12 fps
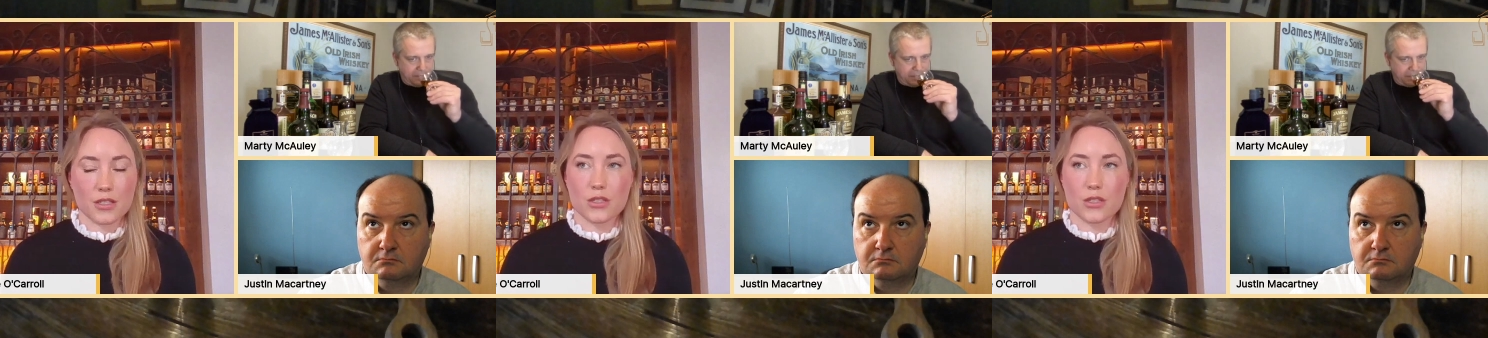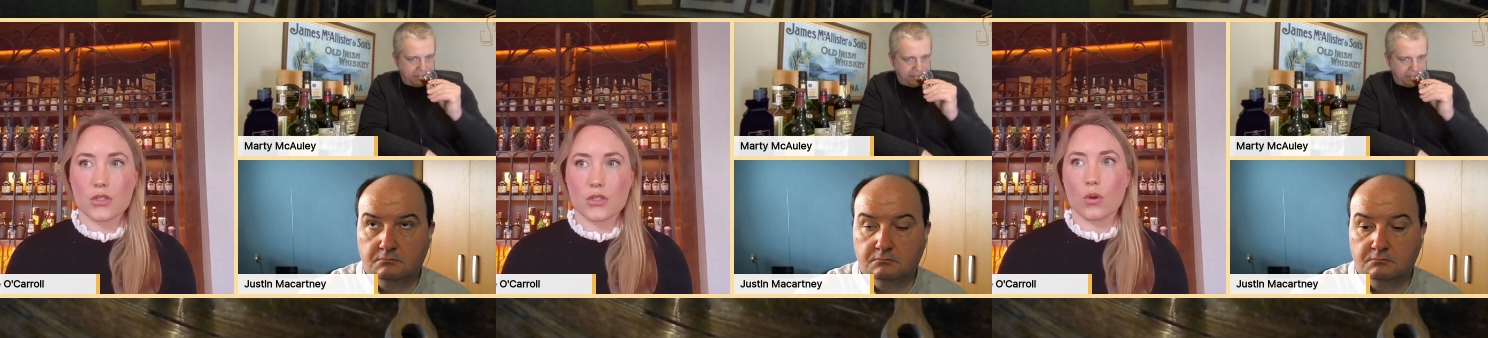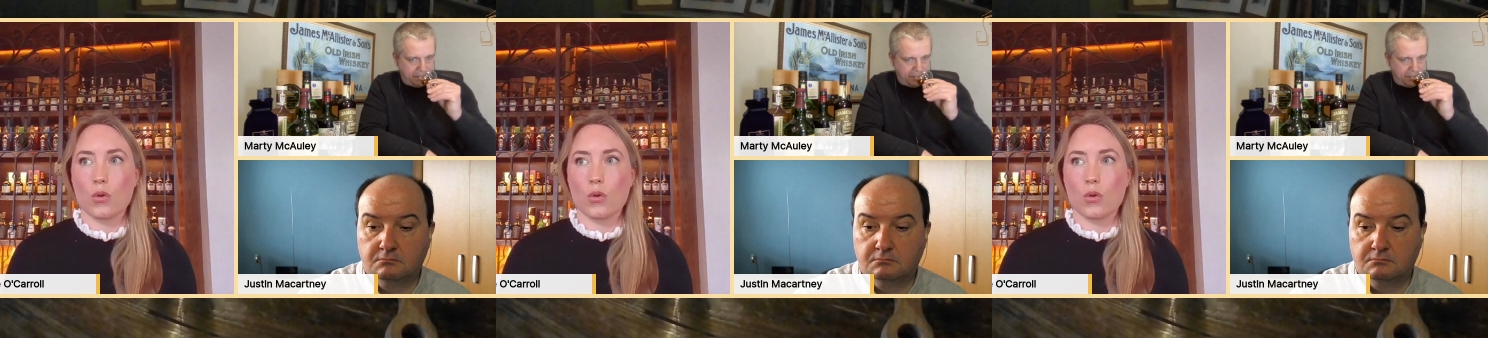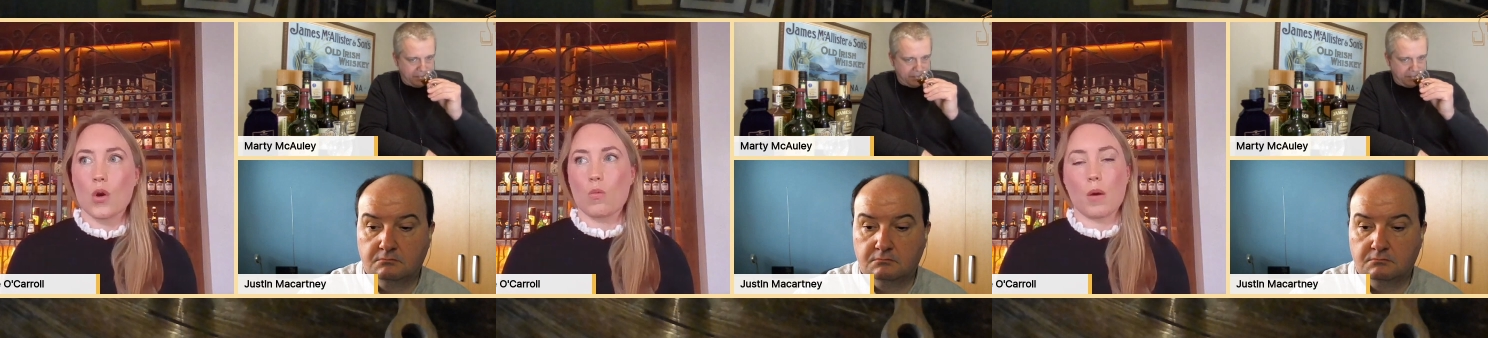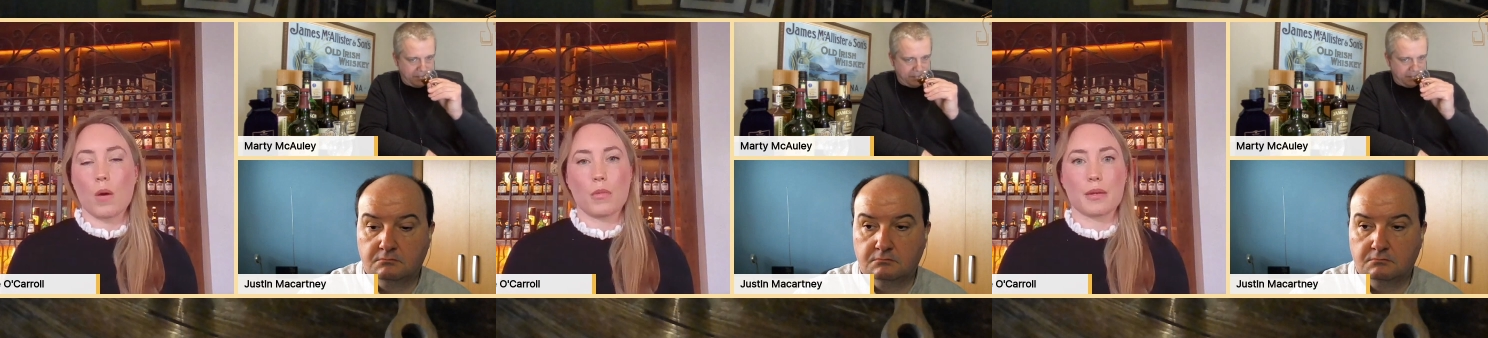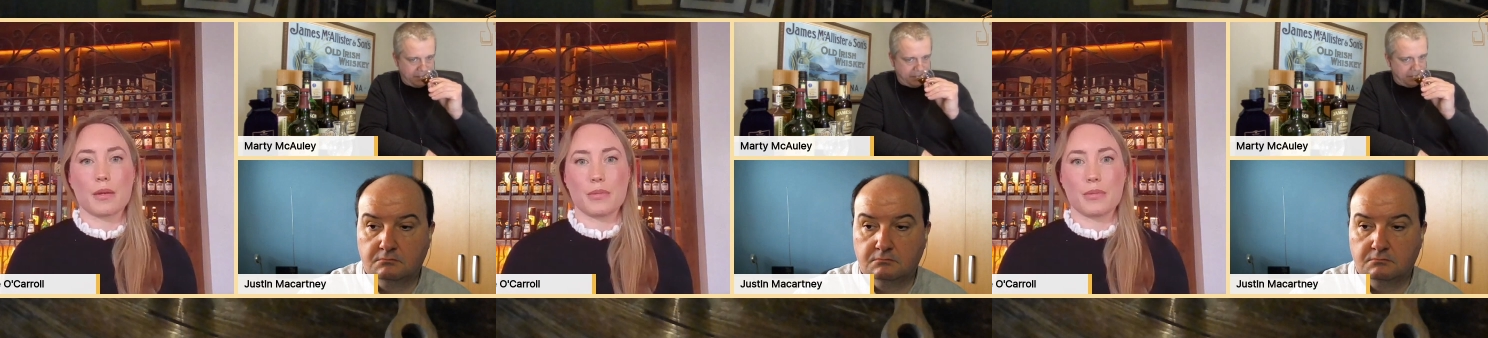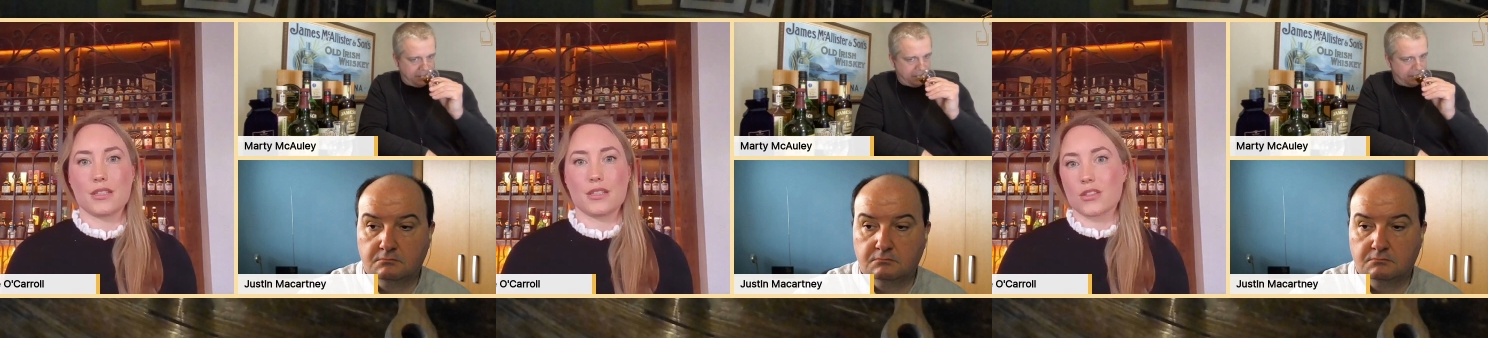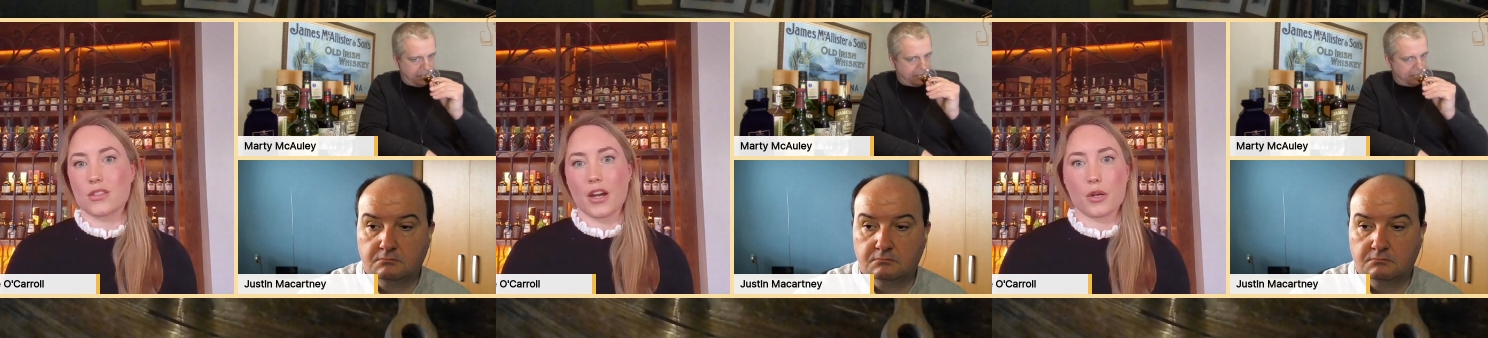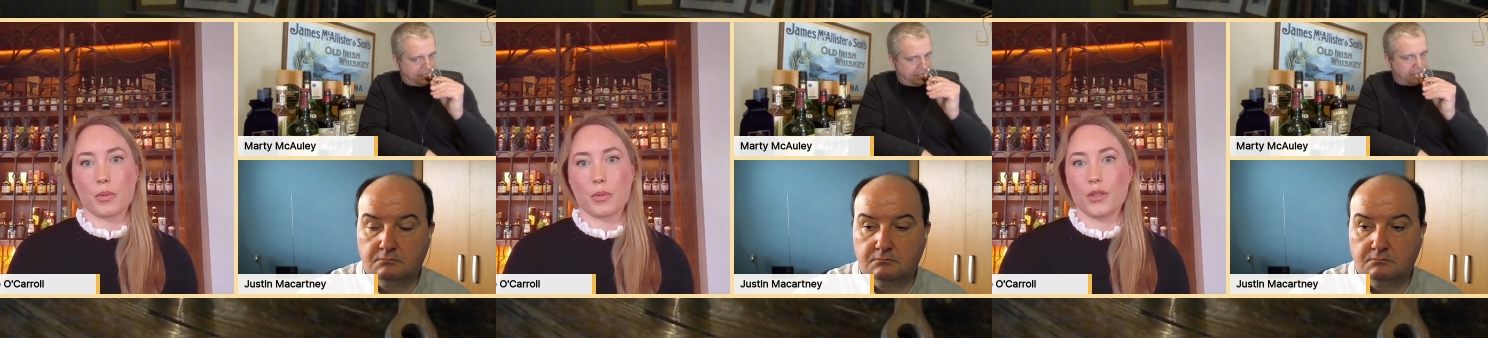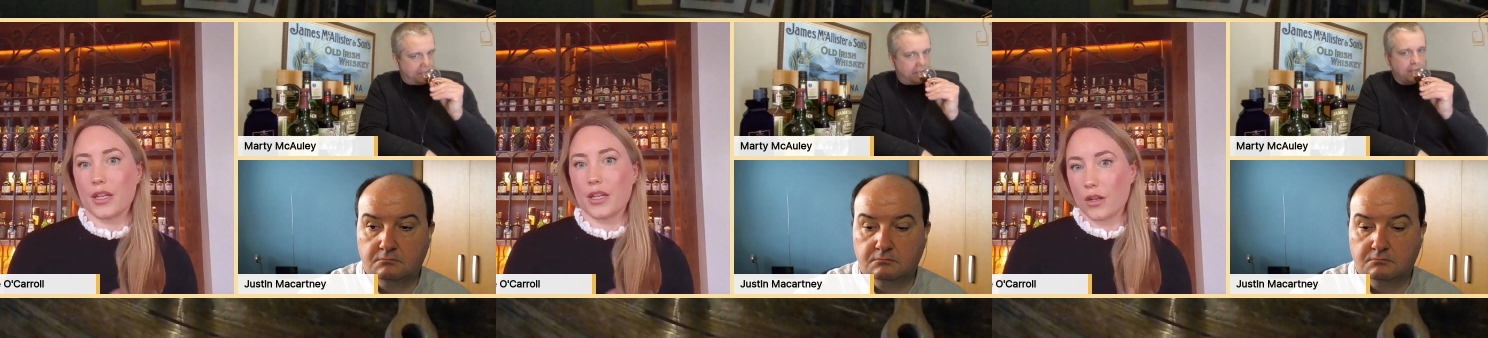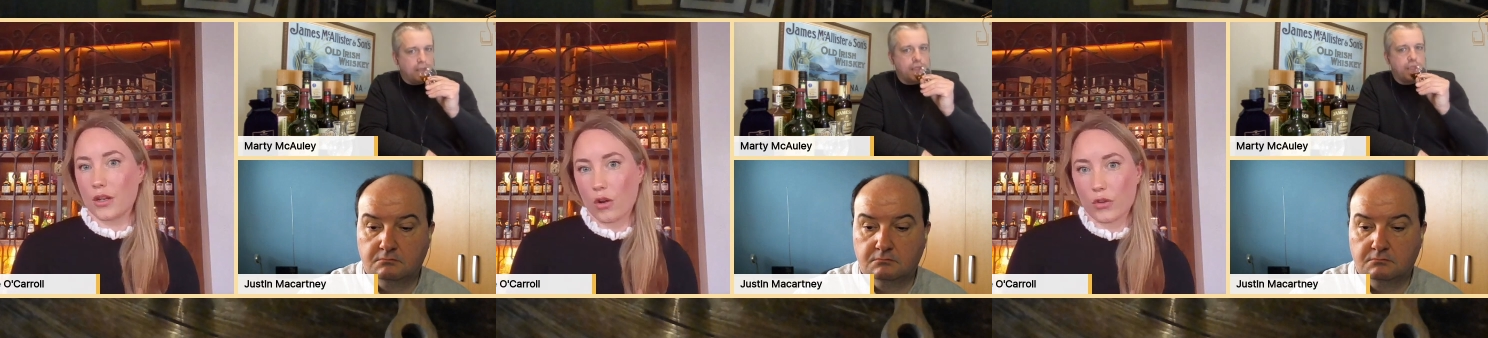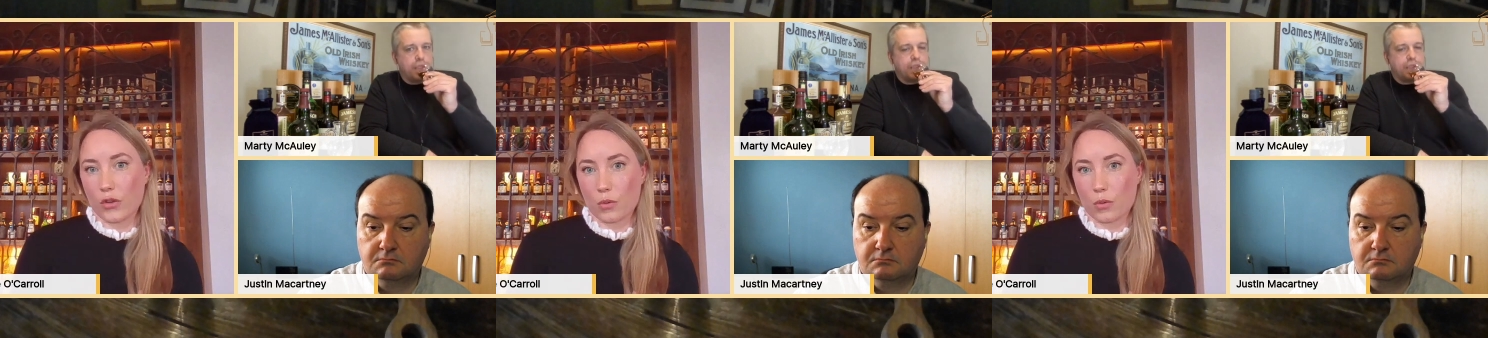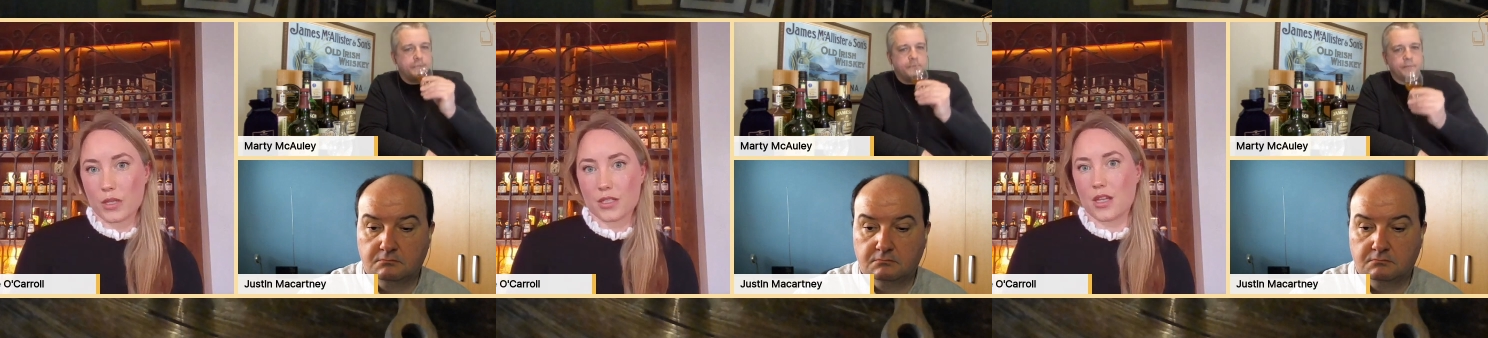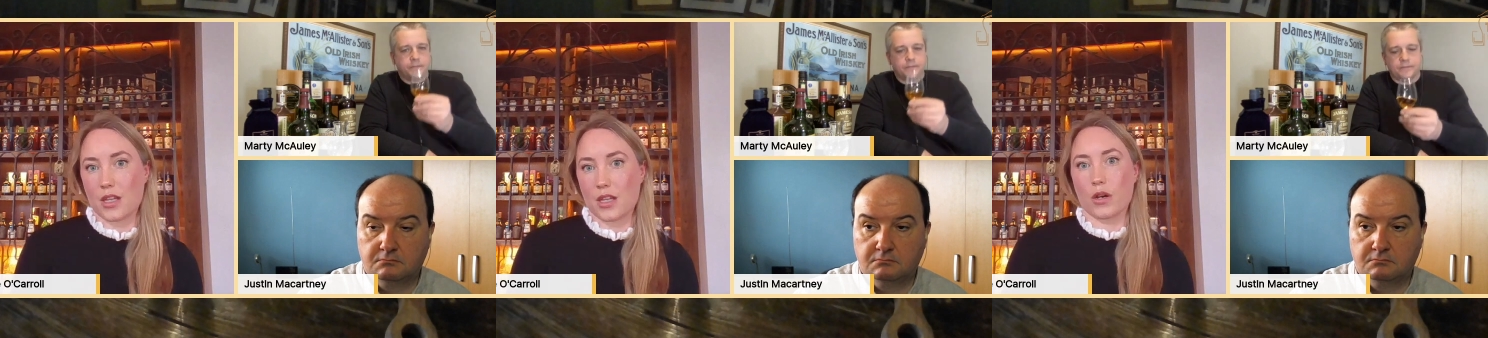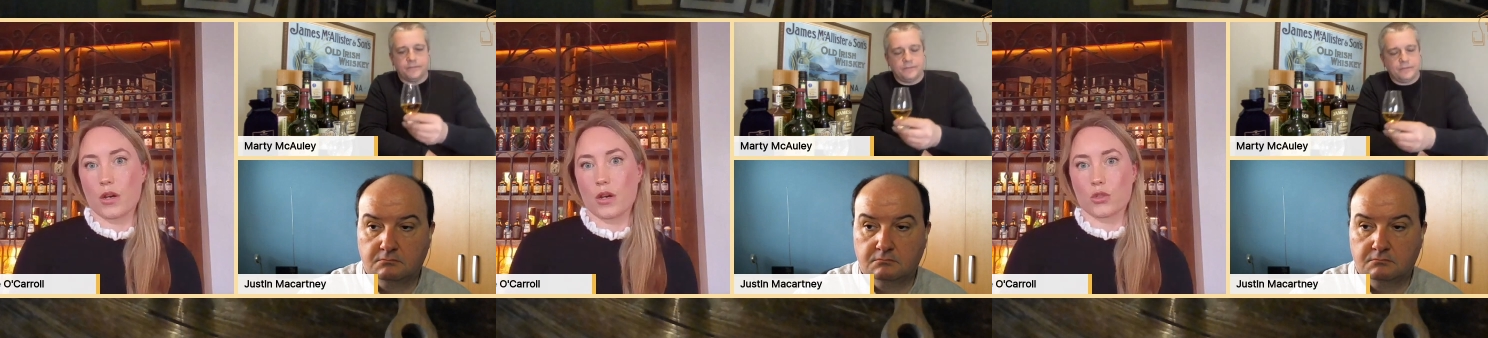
Speaker 1: So, what might be desirable in another whiskey, we're